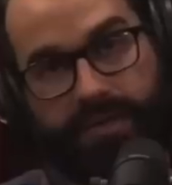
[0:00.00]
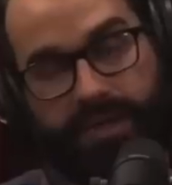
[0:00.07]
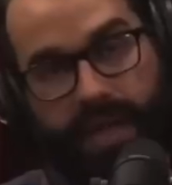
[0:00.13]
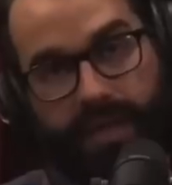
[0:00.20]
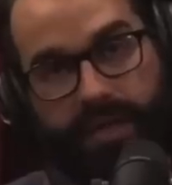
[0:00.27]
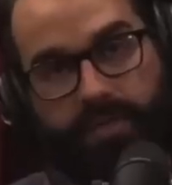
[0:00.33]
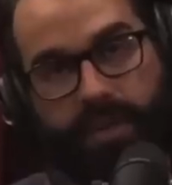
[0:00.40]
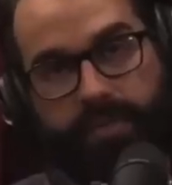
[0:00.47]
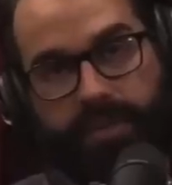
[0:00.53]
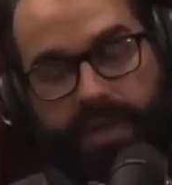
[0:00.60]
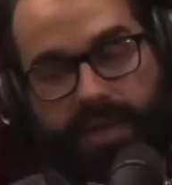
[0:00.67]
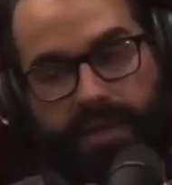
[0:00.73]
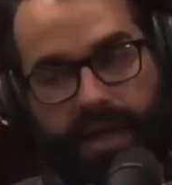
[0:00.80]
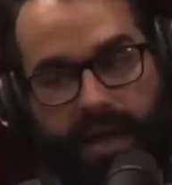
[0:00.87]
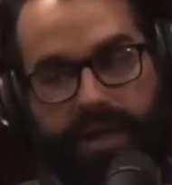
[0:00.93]
telling people
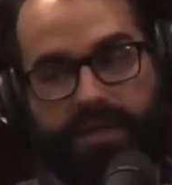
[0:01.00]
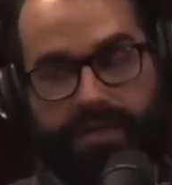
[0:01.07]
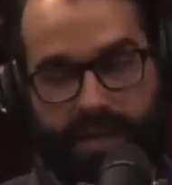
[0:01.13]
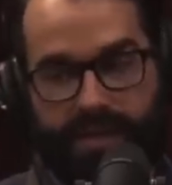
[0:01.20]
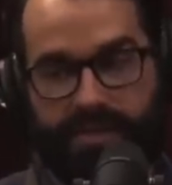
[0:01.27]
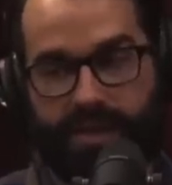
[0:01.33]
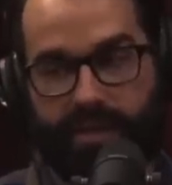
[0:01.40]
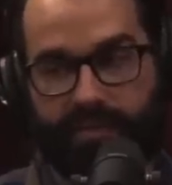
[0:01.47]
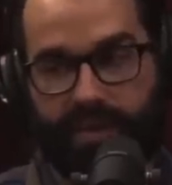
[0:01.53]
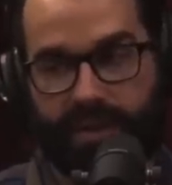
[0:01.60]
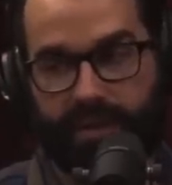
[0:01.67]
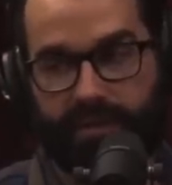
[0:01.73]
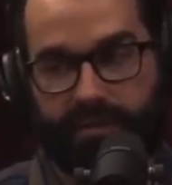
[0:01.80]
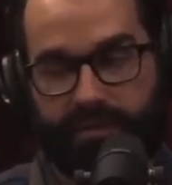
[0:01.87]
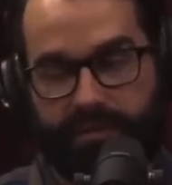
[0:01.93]
they can't say
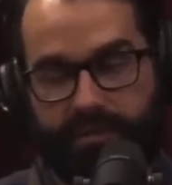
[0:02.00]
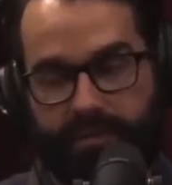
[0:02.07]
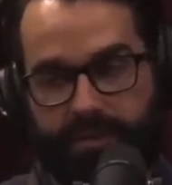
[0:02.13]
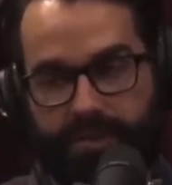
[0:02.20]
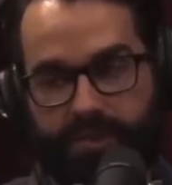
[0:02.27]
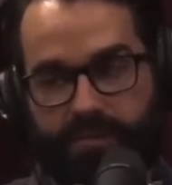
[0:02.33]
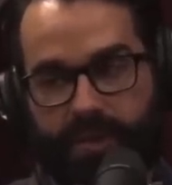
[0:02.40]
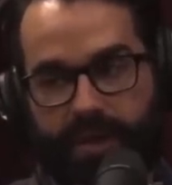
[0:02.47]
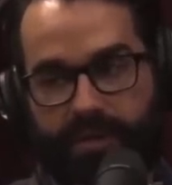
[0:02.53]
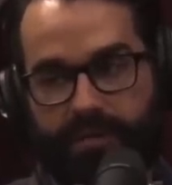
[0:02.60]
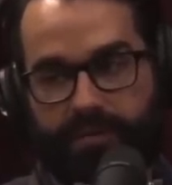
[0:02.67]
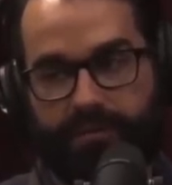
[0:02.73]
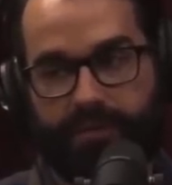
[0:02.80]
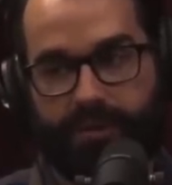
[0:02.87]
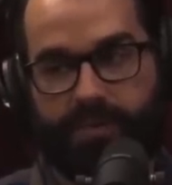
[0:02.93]
something, which is what
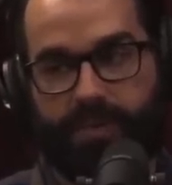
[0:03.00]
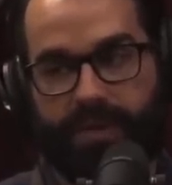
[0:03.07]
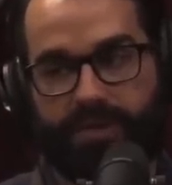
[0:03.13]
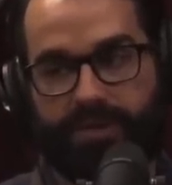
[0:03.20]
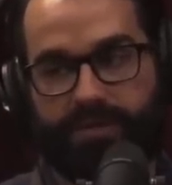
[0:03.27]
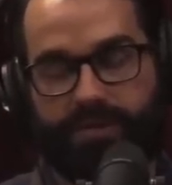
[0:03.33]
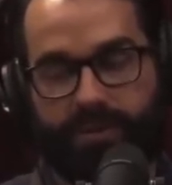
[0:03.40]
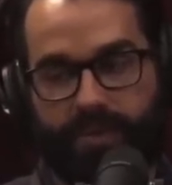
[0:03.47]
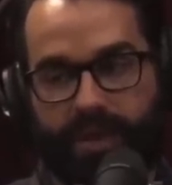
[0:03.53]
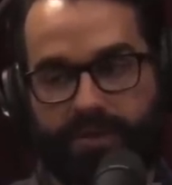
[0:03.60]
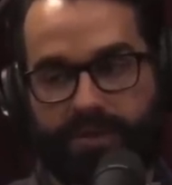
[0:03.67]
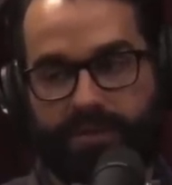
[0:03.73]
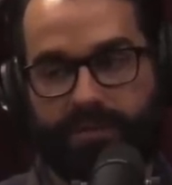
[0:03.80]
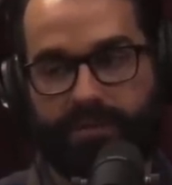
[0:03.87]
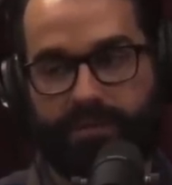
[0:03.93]
free speech
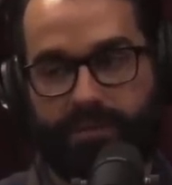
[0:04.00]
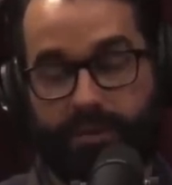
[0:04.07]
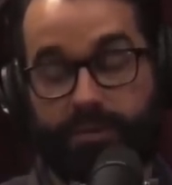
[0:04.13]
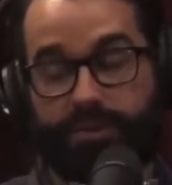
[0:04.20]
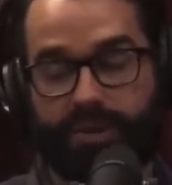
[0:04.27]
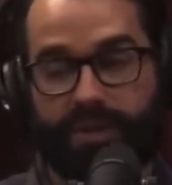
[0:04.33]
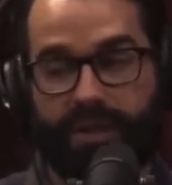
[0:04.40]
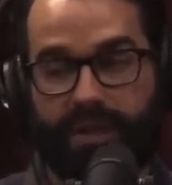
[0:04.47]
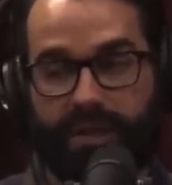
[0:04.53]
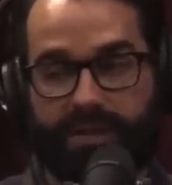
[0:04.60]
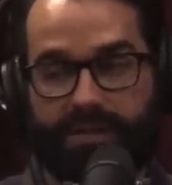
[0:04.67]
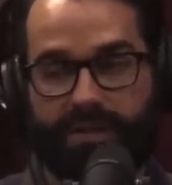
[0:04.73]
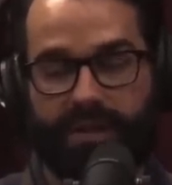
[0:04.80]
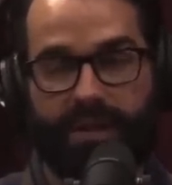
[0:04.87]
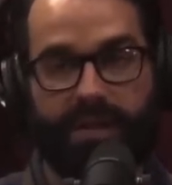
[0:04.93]
suppression usually
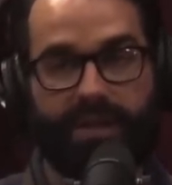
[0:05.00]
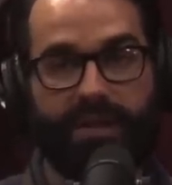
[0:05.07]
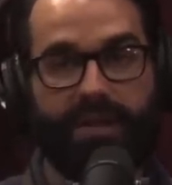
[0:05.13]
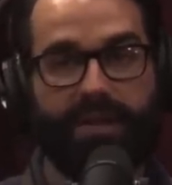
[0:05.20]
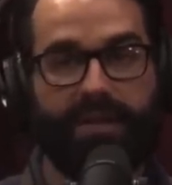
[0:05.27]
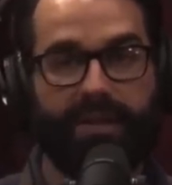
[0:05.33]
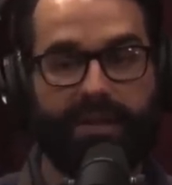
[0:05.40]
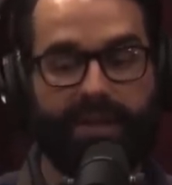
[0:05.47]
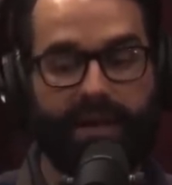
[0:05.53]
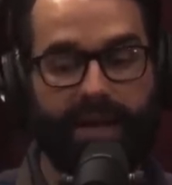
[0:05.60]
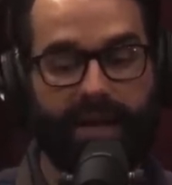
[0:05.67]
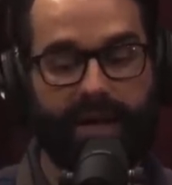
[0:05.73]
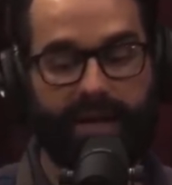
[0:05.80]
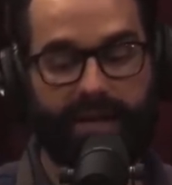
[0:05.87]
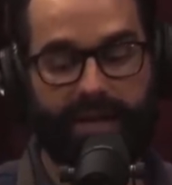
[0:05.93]
is,
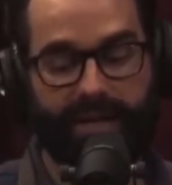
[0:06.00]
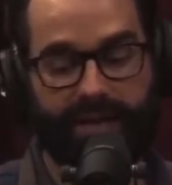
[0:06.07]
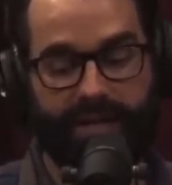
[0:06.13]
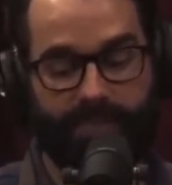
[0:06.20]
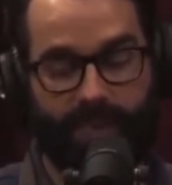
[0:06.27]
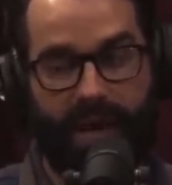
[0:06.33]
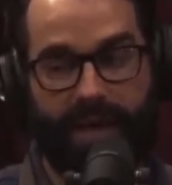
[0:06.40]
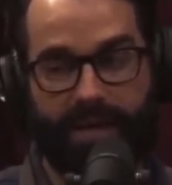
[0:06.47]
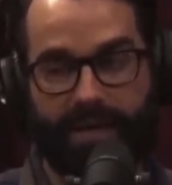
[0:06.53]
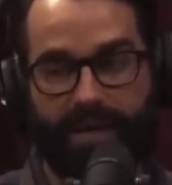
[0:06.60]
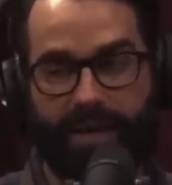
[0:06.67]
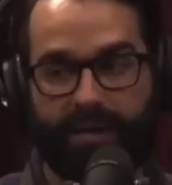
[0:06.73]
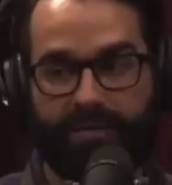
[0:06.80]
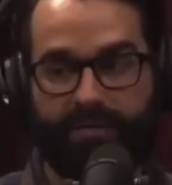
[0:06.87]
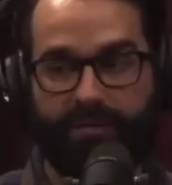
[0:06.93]
and that's bad
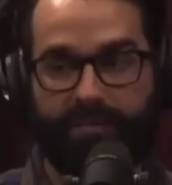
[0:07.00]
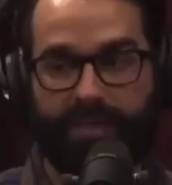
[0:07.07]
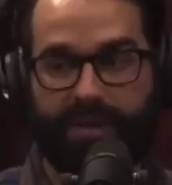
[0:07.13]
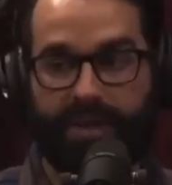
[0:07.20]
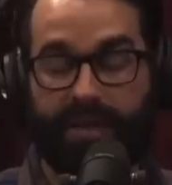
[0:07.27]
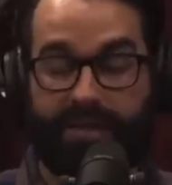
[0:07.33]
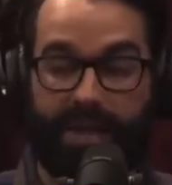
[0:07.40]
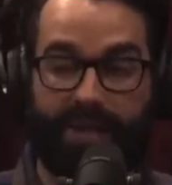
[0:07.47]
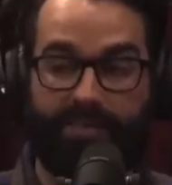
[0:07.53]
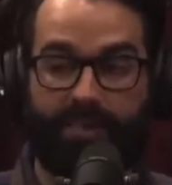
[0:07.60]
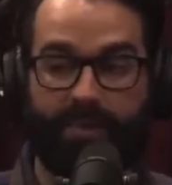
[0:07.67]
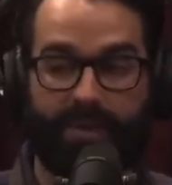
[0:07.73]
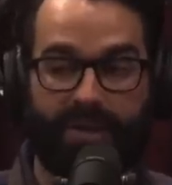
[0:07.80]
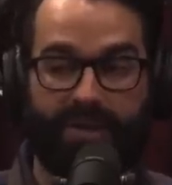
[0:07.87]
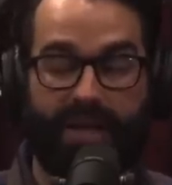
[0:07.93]
enough, but then telling
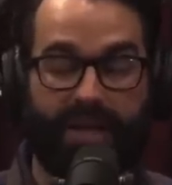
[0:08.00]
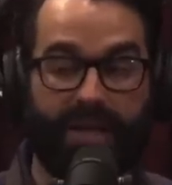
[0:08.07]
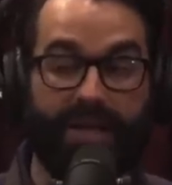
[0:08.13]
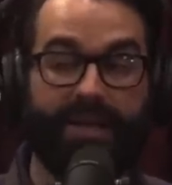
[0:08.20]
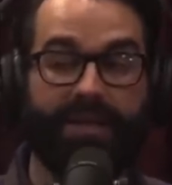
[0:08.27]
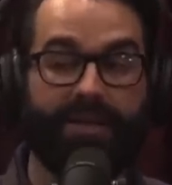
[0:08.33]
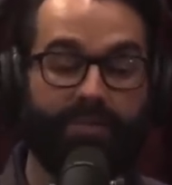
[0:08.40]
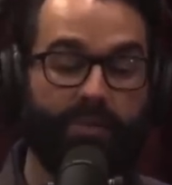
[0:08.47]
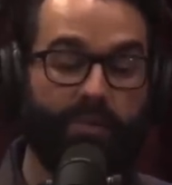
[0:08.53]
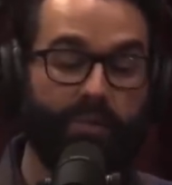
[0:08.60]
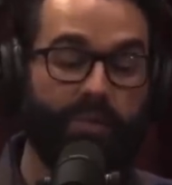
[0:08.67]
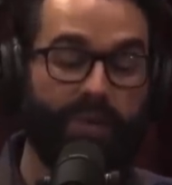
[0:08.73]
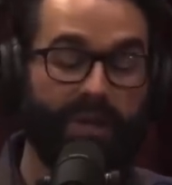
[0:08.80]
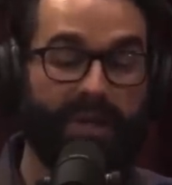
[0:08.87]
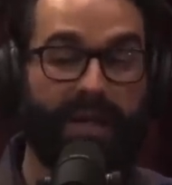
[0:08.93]
people that they
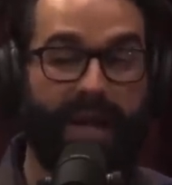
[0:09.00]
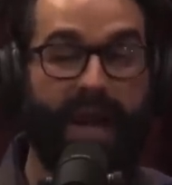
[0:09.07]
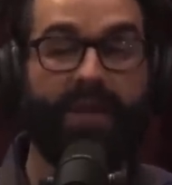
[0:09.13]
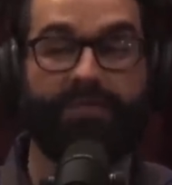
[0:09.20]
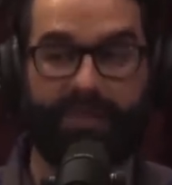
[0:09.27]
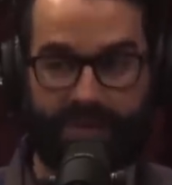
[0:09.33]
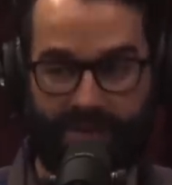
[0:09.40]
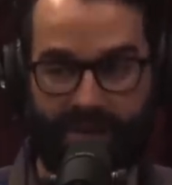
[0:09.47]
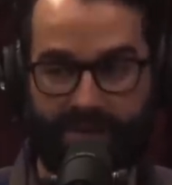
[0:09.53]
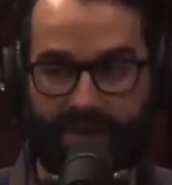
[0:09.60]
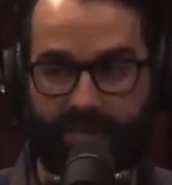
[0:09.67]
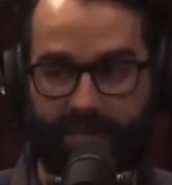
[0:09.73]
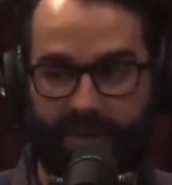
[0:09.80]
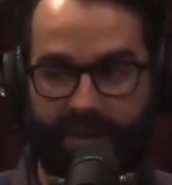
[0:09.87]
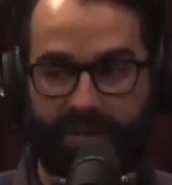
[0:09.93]
have to say something.